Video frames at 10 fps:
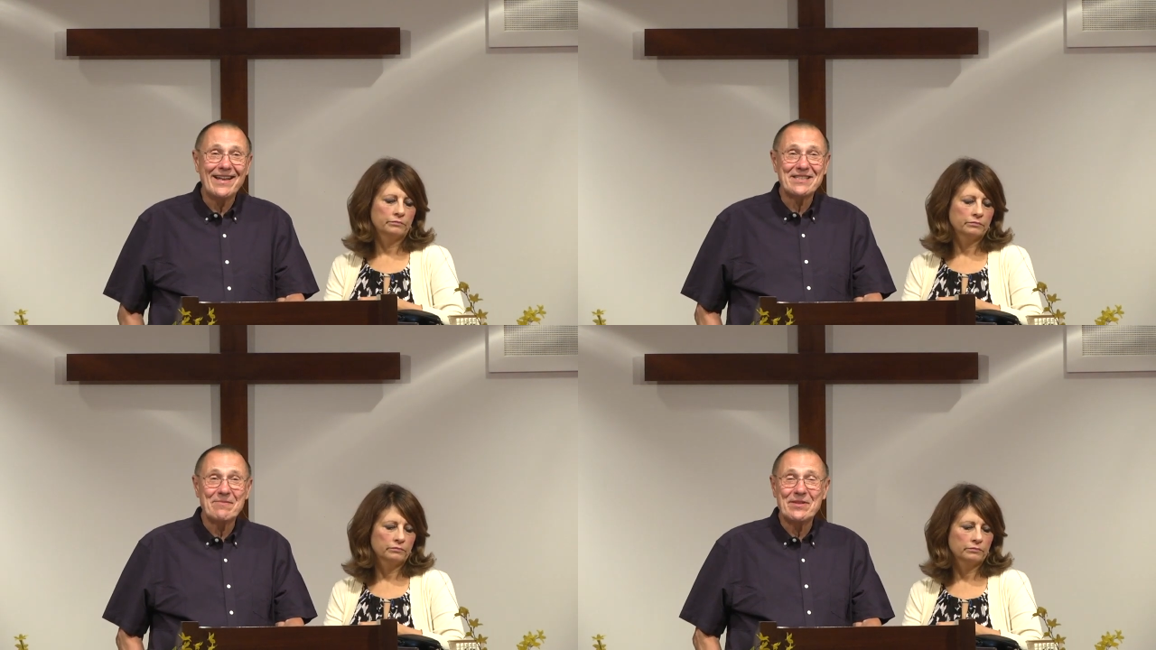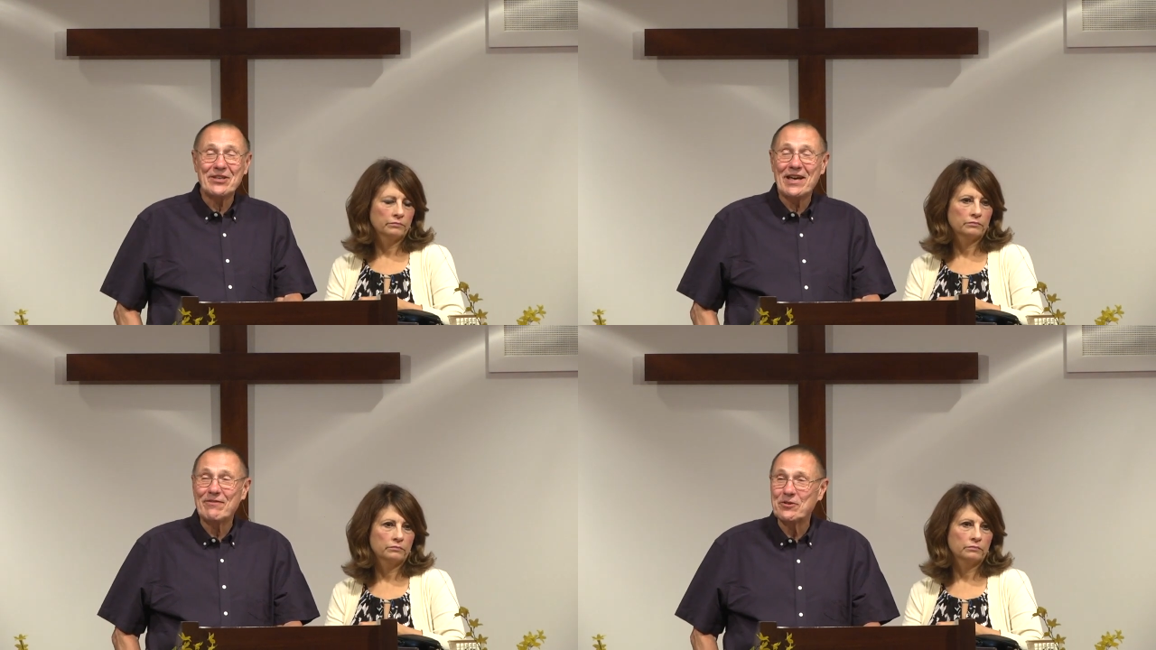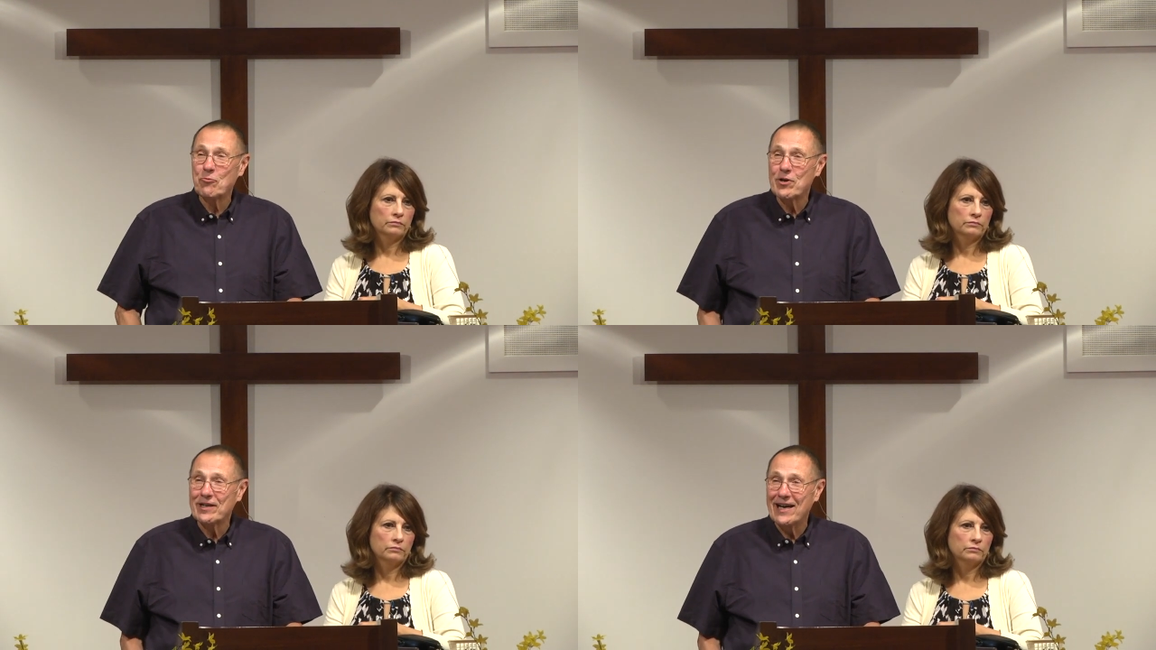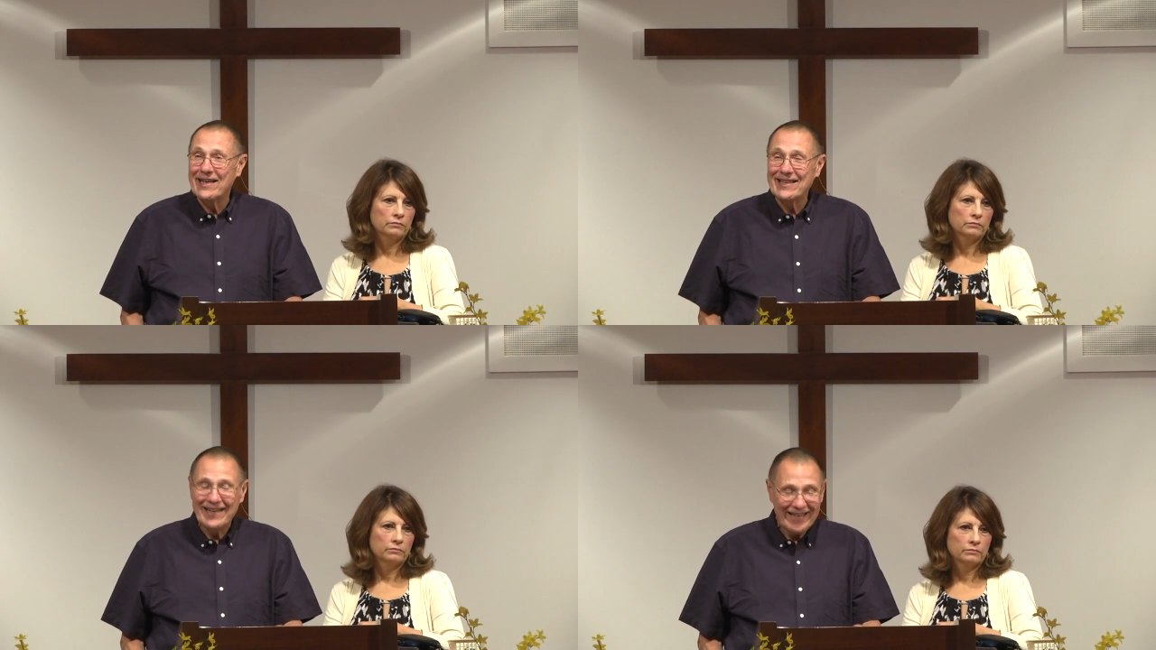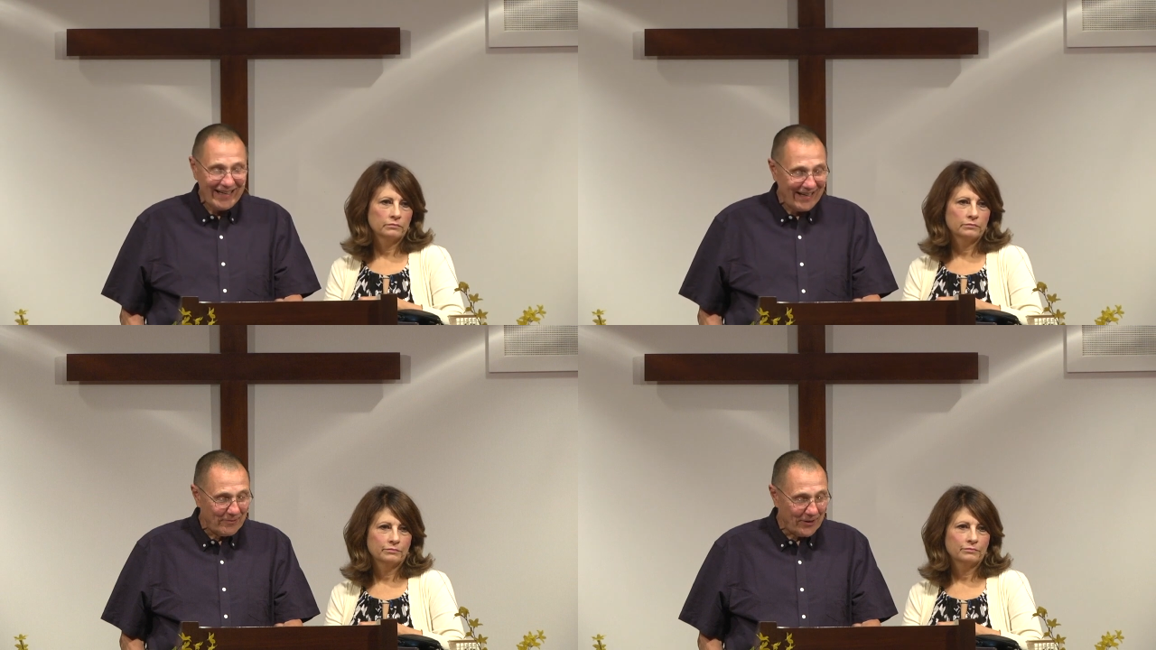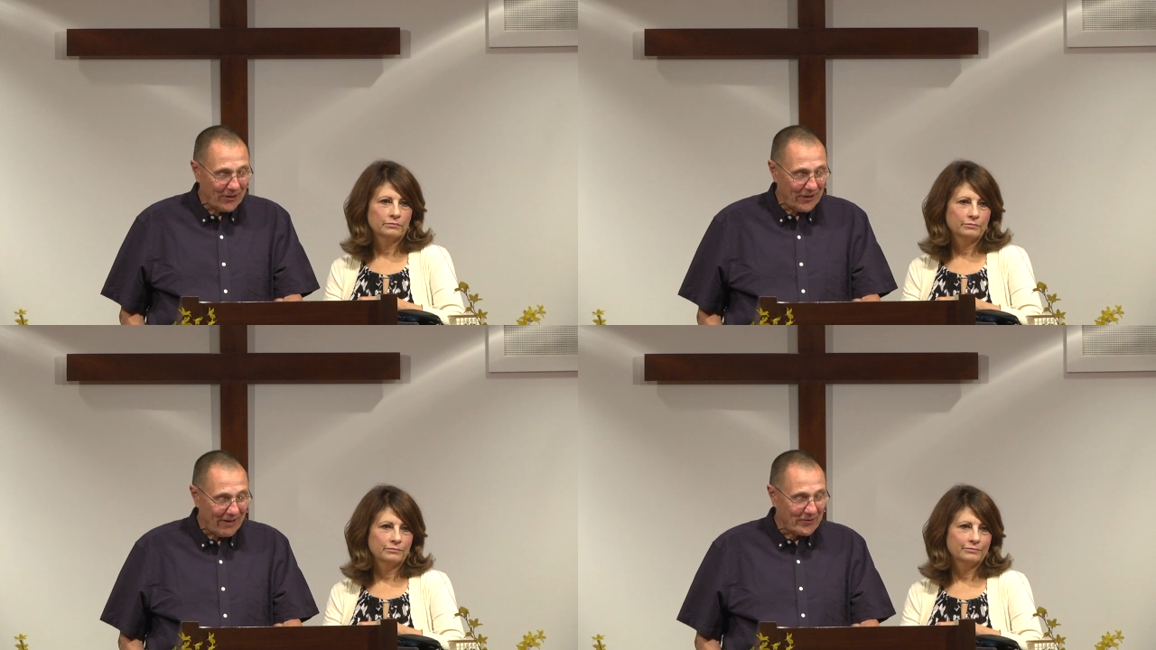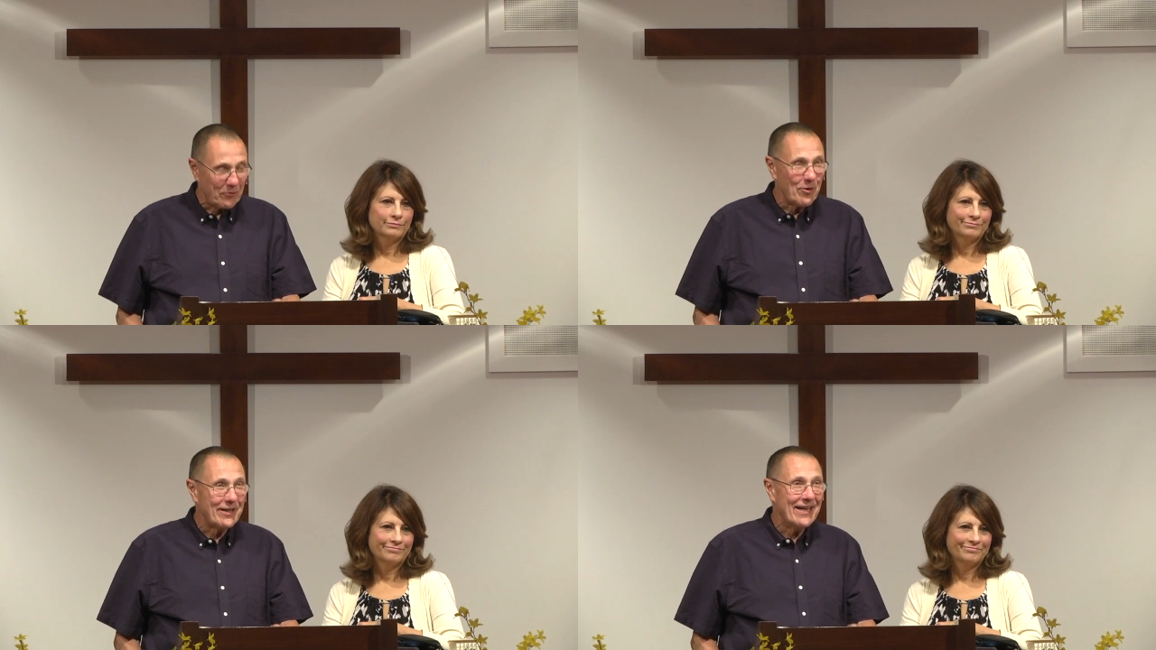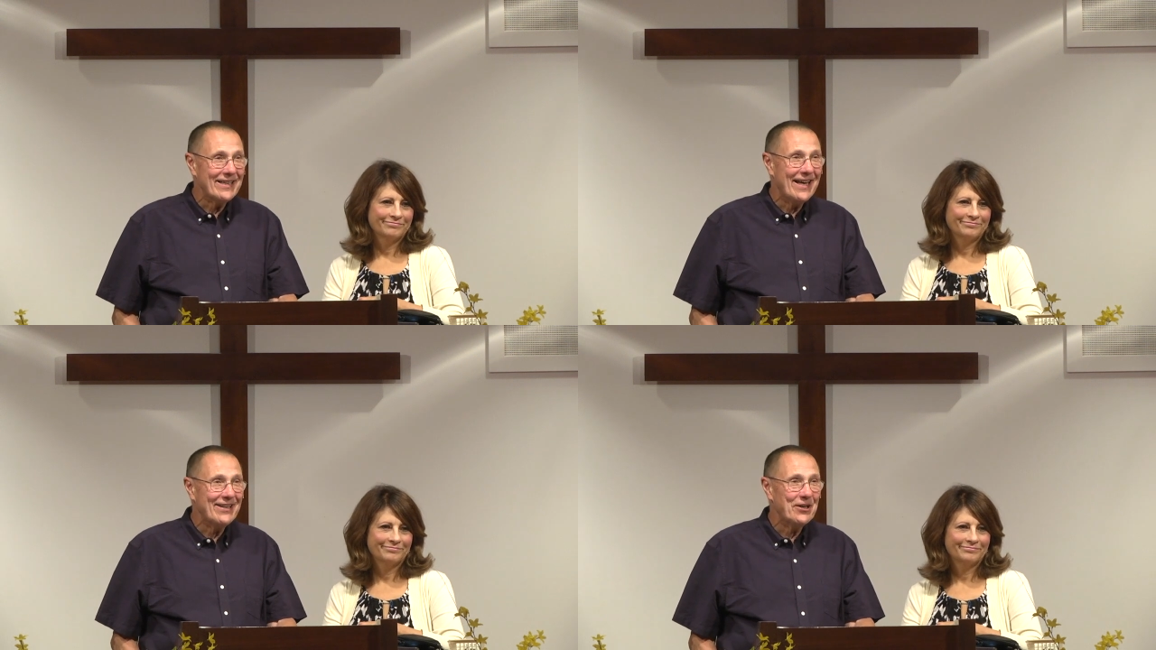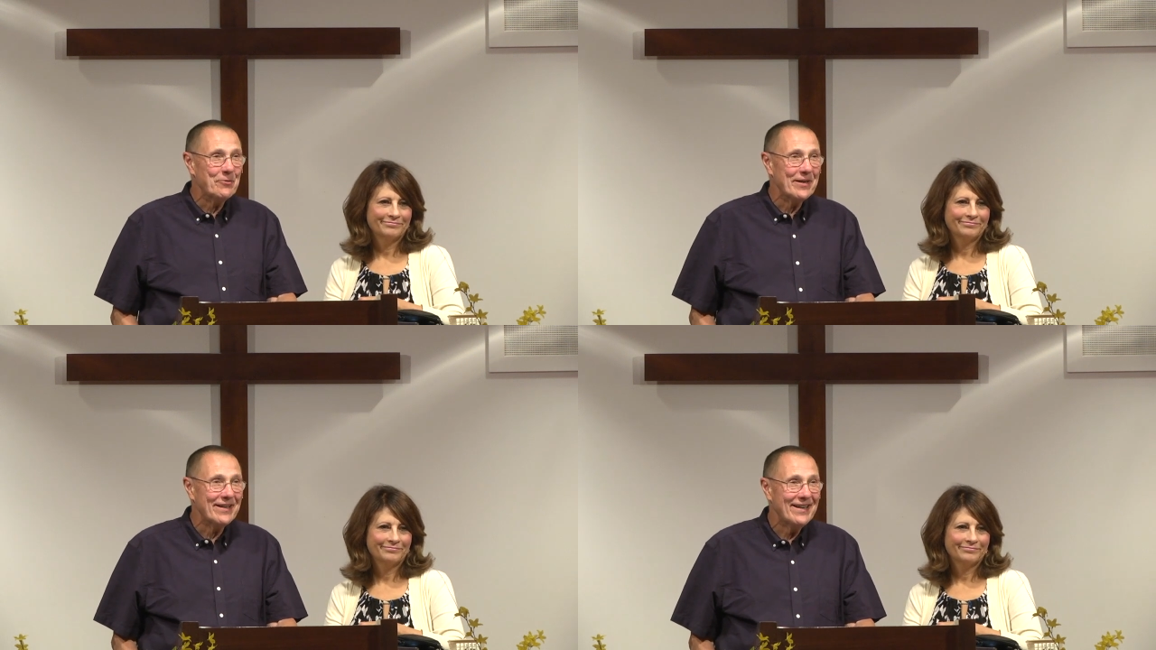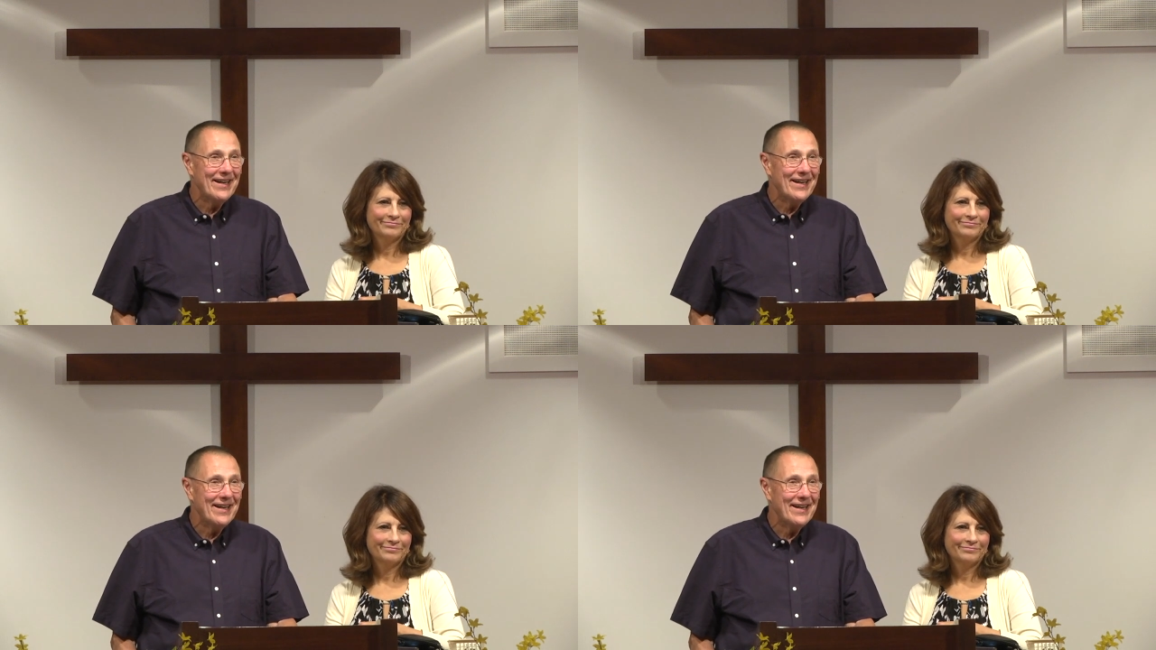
Speaker 1: that's something you have to work on. We all have to work on that, don't we?